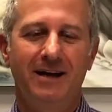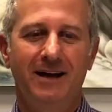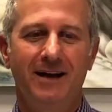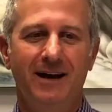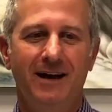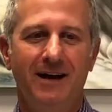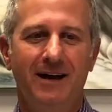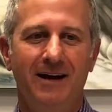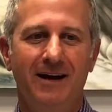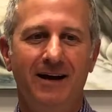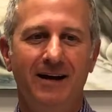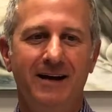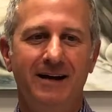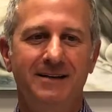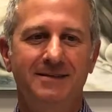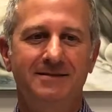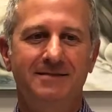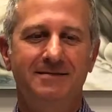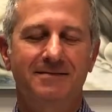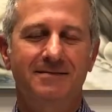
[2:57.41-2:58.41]
Uh,
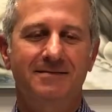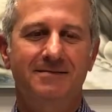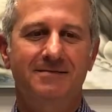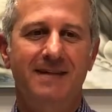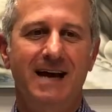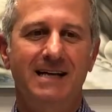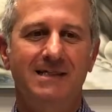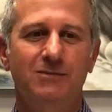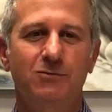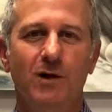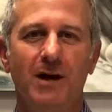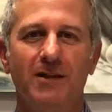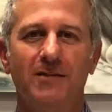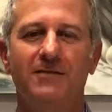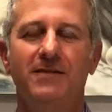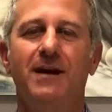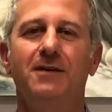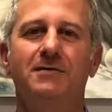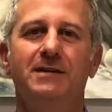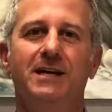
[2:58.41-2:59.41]
it, that's why the
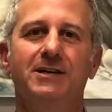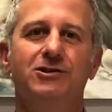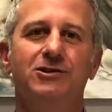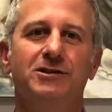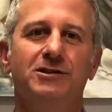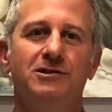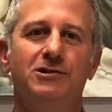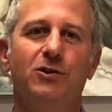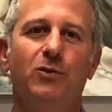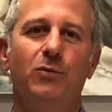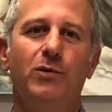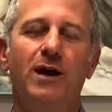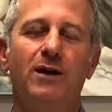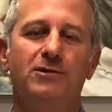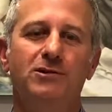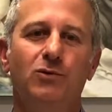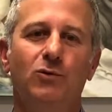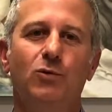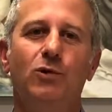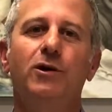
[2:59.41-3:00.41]
foundation is so
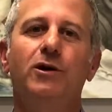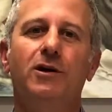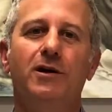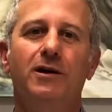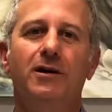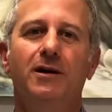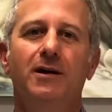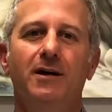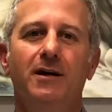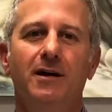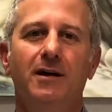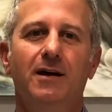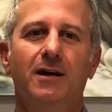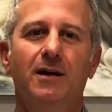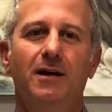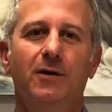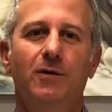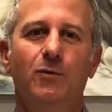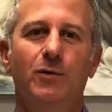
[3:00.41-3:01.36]
proud to work uh,